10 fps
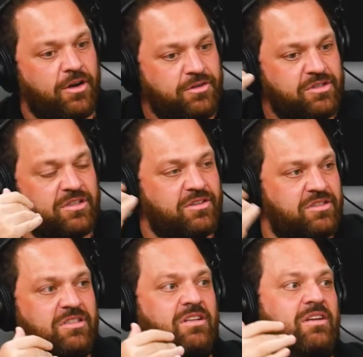are you still
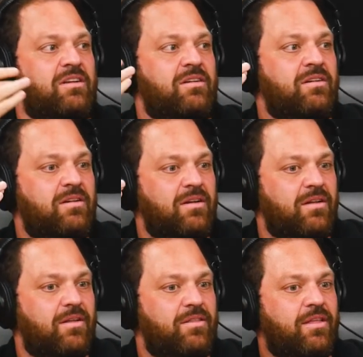seeing,
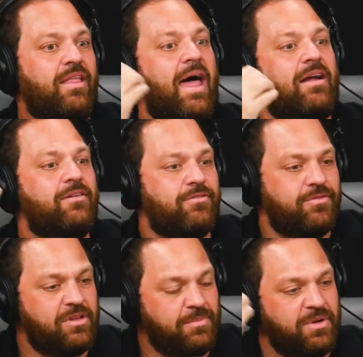the lack
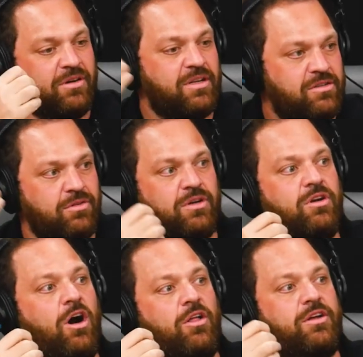of the ability to
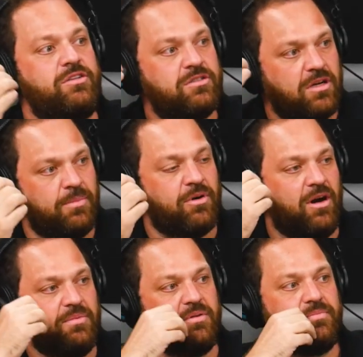acknowledge a
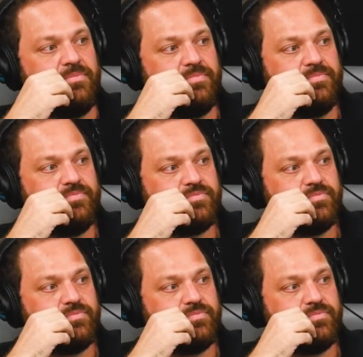problem? Well,